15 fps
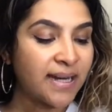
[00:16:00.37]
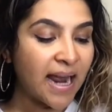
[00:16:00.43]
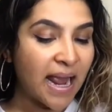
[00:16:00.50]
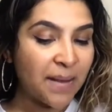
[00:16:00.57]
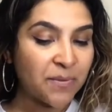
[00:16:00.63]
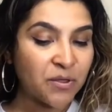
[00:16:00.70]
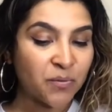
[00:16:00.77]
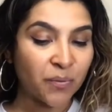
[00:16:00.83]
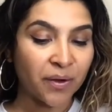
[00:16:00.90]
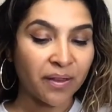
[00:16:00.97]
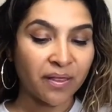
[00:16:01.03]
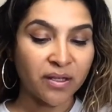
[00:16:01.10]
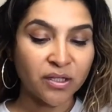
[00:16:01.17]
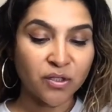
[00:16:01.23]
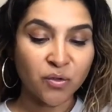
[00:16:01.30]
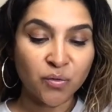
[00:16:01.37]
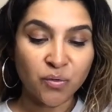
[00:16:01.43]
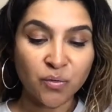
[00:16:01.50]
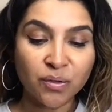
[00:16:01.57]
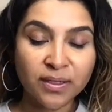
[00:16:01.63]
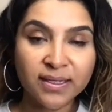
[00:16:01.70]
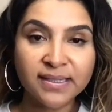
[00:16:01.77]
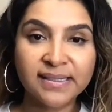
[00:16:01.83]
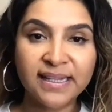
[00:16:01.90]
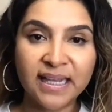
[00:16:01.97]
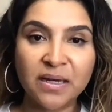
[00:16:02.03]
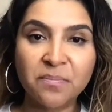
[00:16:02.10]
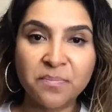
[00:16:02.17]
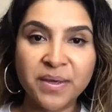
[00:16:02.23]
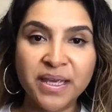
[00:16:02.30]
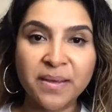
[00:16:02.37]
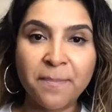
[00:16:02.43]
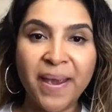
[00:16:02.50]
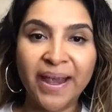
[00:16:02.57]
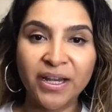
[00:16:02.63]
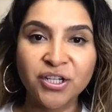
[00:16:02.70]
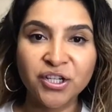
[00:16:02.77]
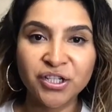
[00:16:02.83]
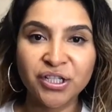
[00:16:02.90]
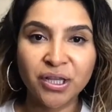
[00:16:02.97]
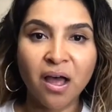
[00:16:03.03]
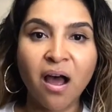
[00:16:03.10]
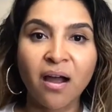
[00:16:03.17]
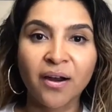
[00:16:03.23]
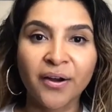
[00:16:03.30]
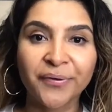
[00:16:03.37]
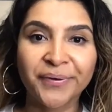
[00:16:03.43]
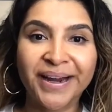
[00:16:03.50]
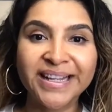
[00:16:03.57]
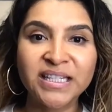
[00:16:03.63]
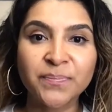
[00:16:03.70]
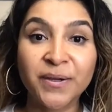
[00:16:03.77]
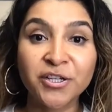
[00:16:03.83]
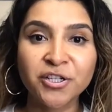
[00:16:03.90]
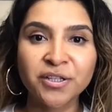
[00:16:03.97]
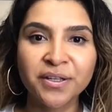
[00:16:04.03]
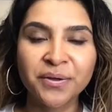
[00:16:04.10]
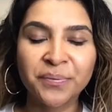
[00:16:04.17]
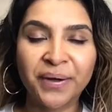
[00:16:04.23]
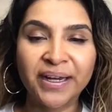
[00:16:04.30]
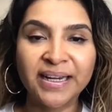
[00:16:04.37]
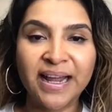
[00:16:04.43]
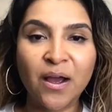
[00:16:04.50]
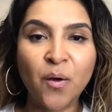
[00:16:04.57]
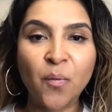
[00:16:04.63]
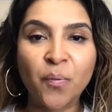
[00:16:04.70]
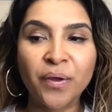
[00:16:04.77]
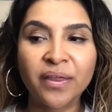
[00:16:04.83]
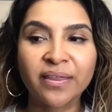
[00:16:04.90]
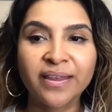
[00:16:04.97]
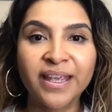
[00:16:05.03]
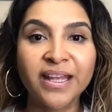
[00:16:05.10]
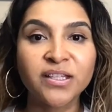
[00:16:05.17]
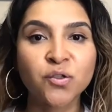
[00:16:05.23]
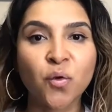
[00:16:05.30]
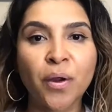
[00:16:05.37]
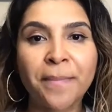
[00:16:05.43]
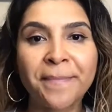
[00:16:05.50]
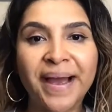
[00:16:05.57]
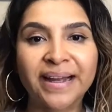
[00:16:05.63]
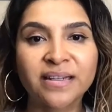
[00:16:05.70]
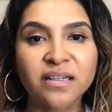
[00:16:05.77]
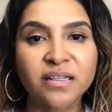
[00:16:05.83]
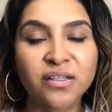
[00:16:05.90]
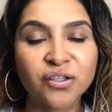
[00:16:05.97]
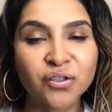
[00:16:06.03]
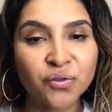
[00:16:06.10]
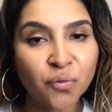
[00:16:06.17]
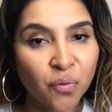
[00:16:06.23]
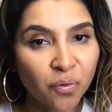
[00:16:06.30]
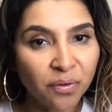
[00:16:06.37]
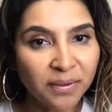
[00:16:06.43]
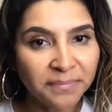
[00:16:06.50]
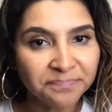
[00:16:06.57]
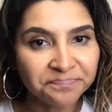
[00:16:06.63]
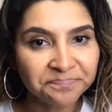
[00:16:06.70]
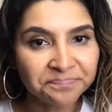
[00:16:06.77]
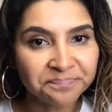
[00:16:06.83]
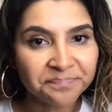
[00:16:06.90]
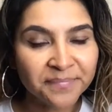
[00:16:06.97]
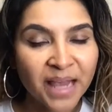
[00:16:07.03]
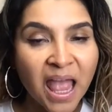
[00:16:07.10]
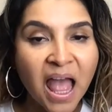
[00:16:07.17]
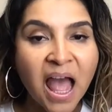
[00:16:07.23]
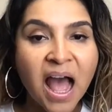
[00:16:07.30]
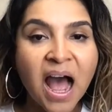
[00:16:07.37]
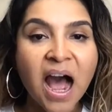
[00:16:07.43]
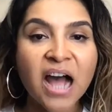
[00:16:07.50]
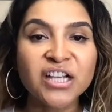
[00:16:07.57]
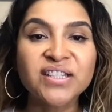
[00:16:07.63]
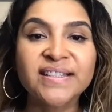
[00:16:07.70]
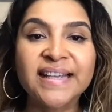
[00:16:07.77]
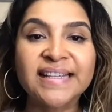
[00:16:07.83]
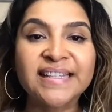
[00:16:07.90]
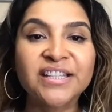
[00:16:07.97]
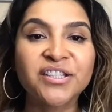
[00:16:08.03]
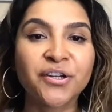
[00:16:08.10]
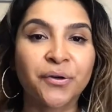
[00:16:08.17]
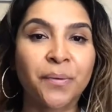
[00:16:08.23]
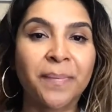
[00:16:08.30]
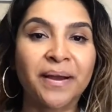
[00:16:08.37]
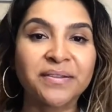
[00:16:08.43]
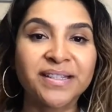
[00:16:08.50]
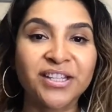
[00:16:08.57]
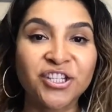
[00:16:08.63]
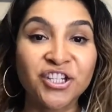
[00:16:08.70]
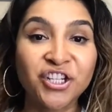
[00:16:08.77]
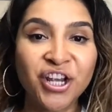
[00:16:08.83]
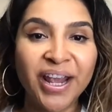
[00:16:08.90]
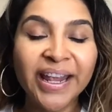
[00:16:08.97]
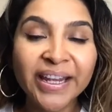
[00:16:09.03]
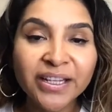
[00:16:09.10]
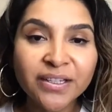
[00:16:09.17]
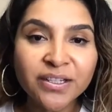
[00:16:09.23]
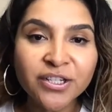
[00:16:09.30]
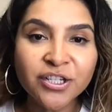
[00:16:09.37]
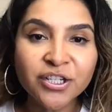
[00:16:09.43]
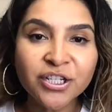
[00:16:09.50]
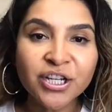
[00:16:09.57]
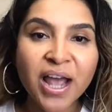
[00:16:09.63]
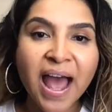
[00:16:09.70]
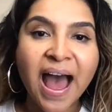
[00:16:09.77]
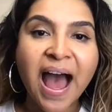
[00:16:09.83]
times where the to do list can be pages long, right? Especially right now with kids going back to school. Seasons are about to change